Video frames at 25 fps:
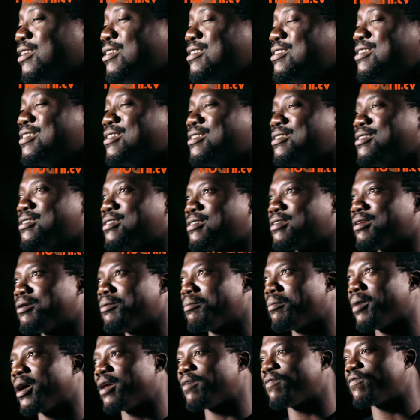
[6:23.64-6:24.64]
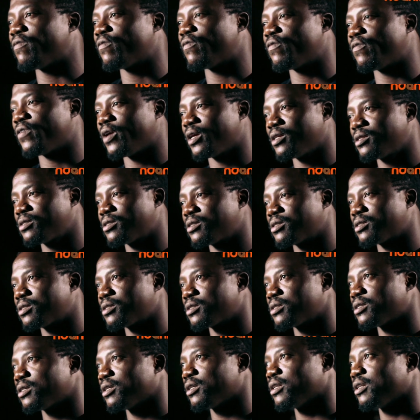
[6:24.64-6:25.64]
This is my
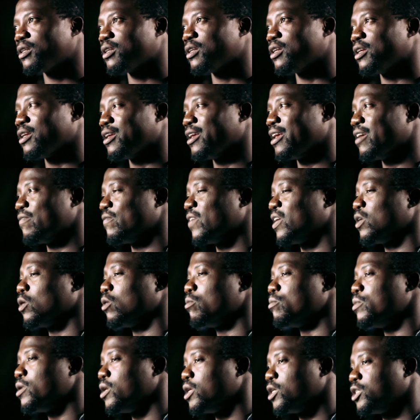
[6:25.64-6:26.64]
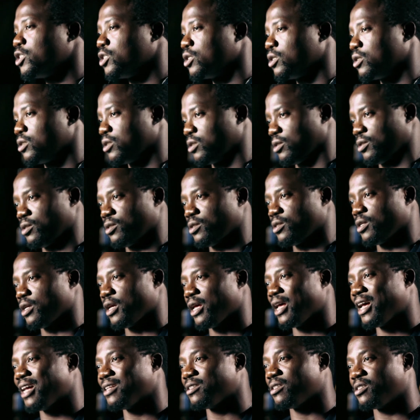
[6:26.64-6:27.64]
first ever nomination
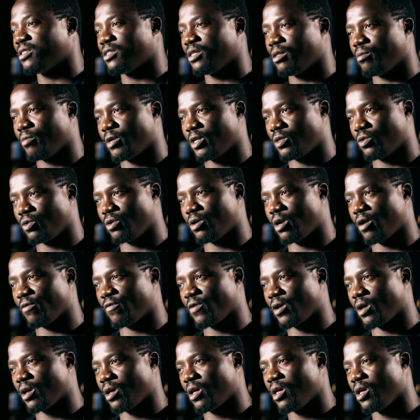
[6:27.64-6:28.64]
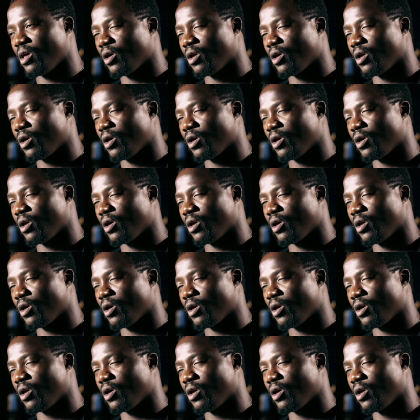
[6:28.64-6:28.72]
as a cinematographer.